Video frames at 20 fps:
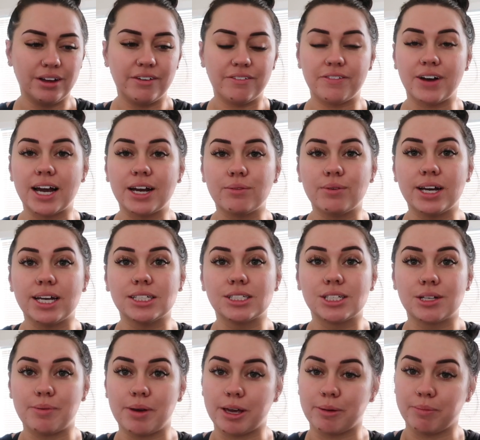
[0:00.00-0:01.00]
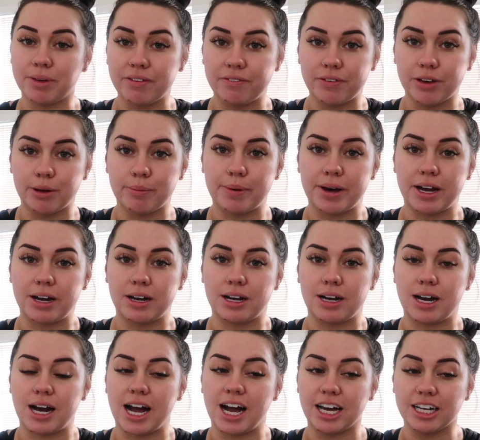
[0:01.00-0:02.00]
find ways to make me feel
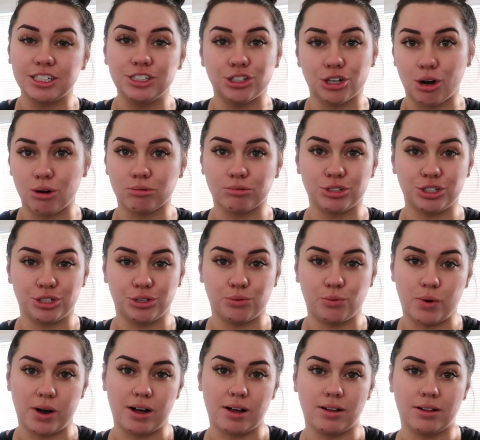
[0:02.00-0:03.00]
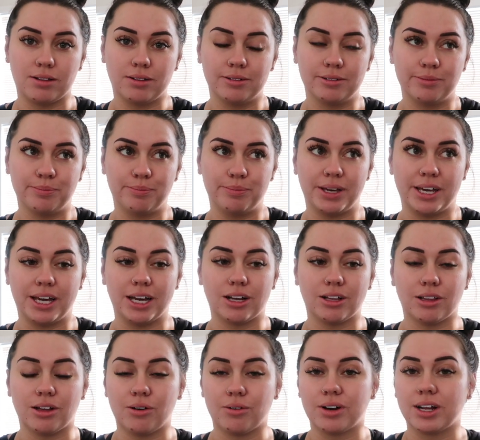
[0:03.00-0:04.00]
better. I don't do well being
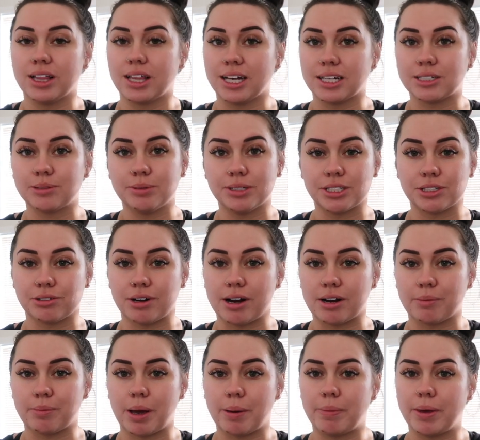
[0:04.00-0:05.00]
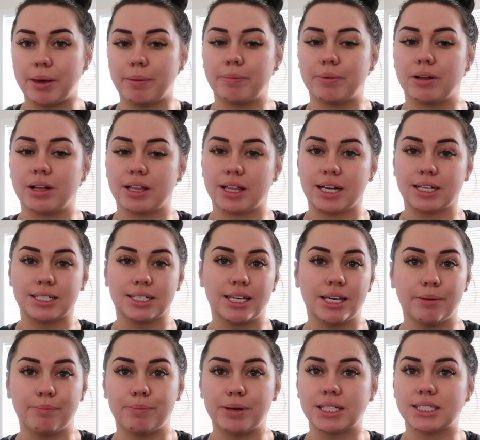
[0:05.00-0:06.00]
alone. I like to be surrounded by people. I like to
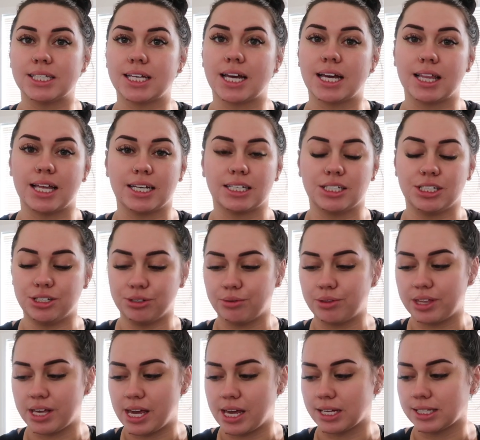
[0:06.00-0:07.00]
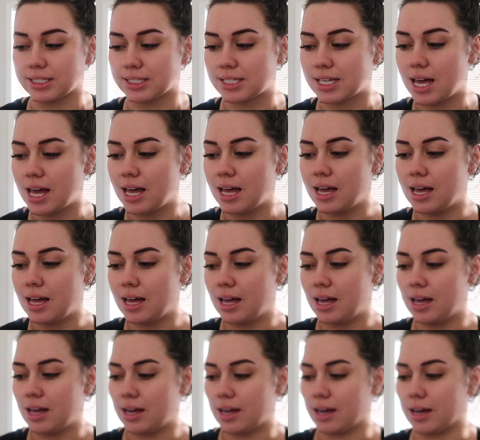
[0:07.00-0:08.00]
keep busy. I like to do things.
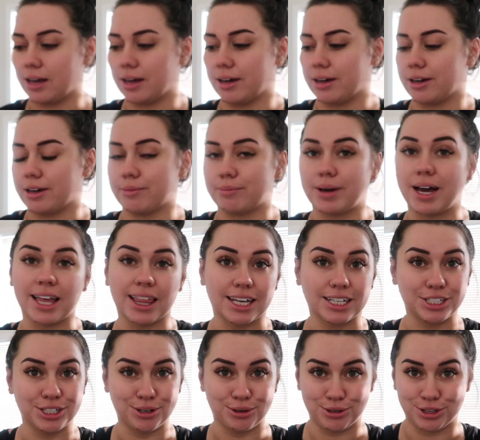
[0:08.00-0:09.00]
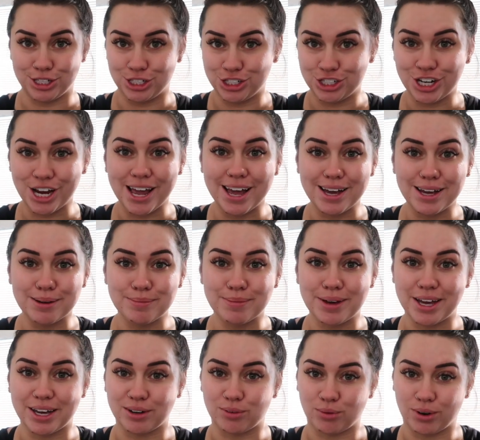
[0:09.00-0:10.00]
I like to go to the gym
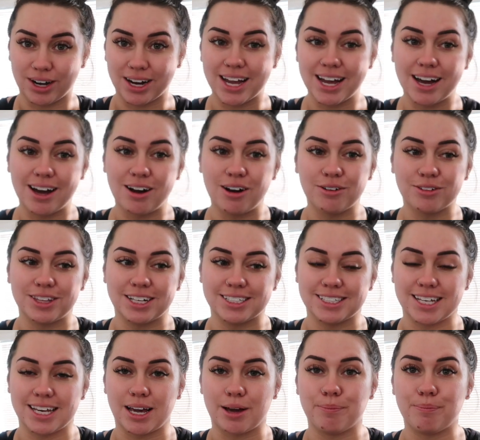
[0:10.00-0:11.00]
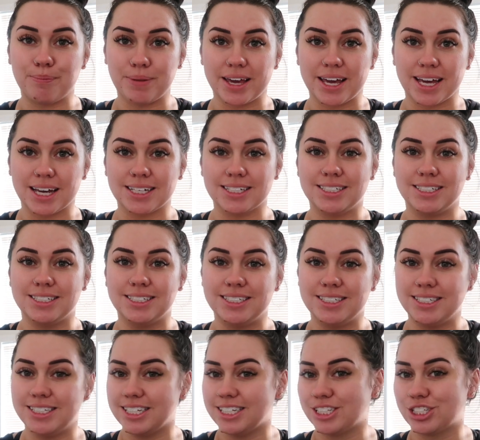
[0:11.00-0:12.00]
and work out. That's like a big
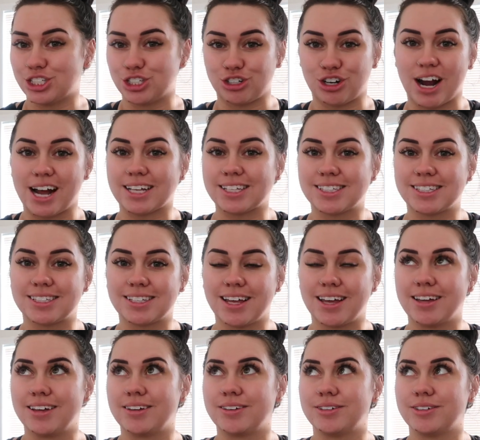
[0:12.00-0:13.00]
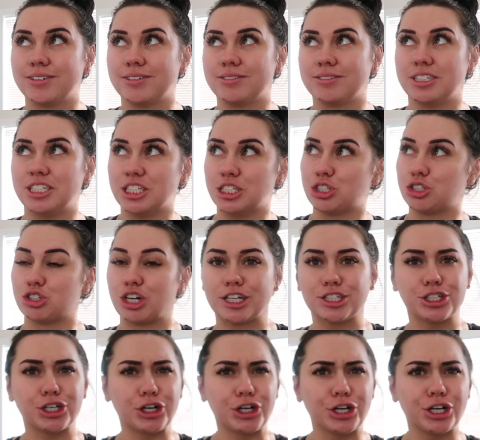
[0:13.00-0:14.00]

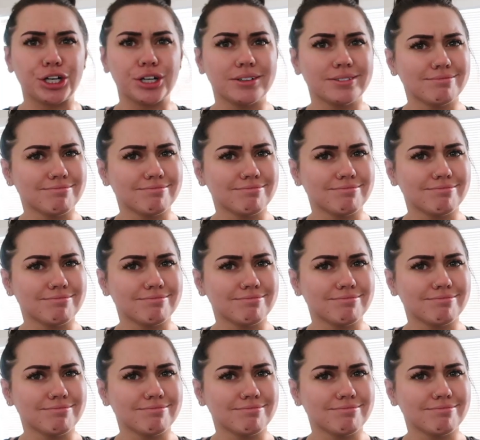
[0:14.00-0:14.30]
de-stressor